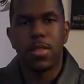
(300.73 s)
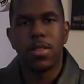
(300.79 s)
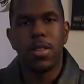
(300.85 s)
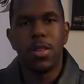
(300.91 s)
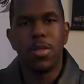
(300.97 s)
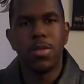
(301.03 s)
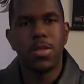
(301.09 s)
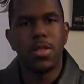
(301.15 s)

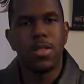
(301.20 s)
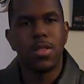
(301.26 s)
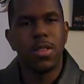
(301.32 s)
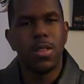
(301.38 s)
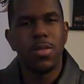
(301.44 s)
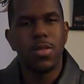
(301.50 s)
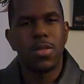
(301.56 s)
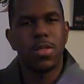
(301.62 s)
don't
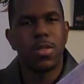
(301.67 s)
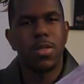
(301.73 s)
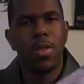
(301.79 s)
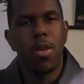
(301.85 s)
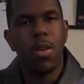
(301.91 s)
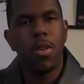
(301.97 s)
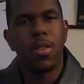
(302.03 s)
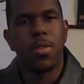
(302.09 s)

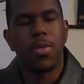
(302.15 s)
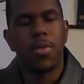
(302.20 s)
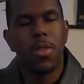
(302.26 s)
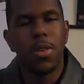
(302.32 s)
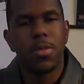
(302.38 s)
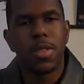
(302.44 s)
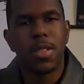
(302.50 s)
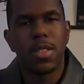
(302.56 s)
go on the
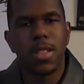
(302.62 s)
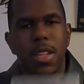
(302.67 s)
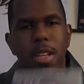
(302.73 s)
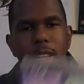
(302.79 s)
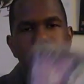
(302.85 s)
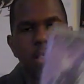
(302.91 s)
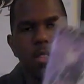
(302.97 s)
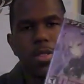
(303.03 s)
forums and
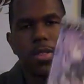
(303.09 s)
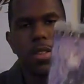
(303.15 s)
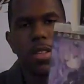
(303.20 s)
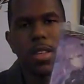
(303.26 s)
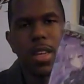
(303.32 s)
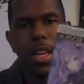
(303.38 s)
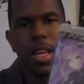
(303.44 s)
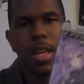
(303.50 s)
say enjoy
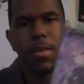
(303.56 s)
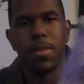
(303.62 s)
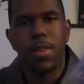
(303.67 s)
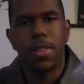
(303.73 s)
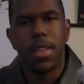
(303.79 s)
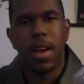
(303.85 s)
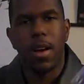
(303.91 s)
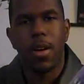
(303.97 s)
the game
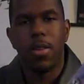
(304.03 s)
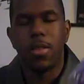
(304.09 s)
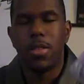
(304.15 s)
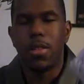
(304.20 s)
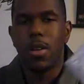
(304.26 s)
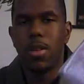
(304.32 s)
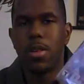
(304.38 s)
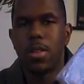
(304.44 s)
without
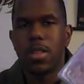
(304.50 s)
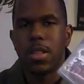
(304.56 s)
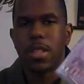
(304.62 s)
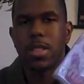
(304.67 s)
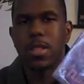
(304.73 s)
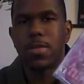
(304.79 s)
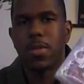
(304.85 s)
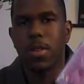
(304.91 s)
noticing
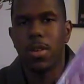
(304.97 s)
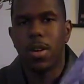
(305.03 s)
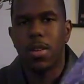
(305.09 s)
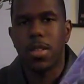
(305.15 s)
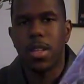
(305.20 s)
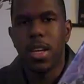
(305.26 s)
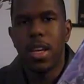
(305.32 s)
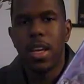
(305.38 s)
its
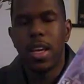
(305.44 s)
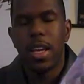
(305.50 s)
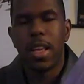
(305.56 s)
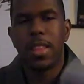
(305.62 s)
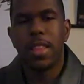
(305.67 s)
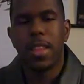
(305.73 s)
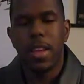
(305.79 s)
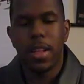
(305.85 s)
flaws.
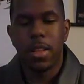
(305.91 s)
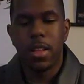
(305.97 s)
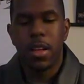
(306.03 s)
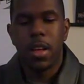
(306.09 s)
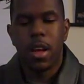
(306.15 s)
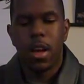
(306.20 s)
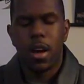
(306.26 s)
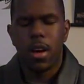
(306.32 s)
And then
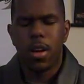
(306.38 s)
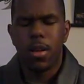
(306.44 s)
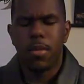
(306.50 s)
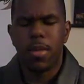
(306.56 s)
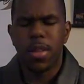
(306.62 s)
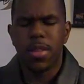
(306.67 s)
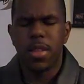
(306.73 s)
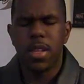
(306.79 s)
I
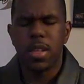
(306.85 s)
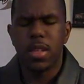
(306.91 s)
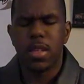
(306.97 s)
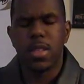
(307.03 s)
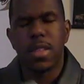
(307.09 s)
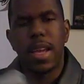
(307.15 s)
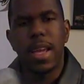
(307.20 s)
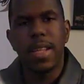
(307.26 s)

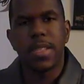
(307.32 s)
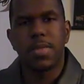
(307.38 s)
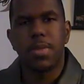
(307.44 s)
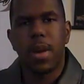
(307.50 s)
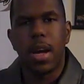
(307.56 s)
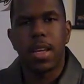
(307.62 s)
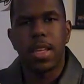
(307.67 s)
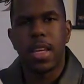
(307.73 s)
think
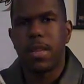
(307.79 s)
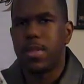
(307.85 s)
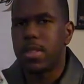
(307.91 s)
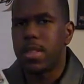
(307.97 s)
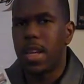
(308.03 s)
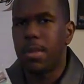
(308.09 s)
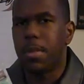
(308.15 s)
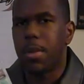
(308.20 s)
GameSpot gave
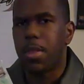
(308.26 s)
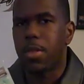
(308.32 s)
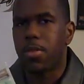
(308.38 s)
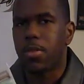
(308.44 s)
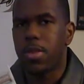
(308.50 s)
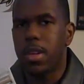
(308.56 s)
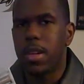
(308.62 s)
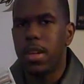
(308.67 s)
this game a
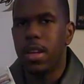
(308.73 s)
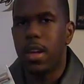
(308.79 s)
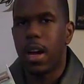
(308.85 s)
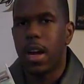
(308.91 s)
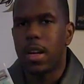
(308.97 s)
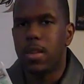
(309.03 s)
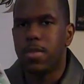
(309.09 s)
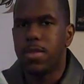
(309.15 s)
3
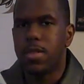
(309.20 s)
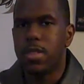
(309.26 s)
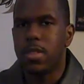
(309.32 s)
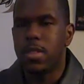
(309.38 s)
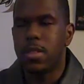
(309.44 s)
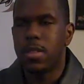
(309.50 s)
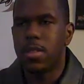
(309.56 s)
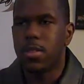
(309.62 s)
out of
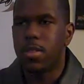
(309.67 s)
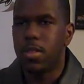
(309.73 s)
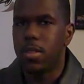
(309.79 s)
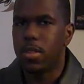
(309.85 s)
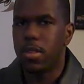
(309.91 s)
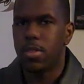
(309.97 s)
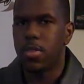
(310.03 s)
10.